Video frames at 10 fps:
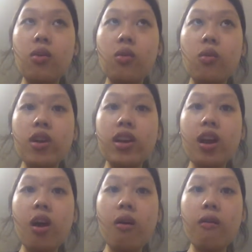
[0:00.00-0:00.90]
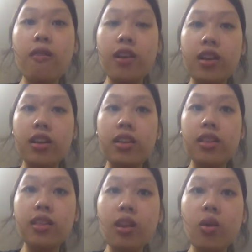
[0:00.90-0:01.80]
We
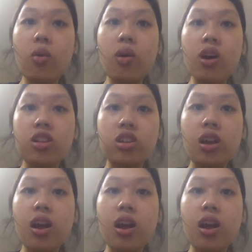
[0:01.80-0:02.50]
often watch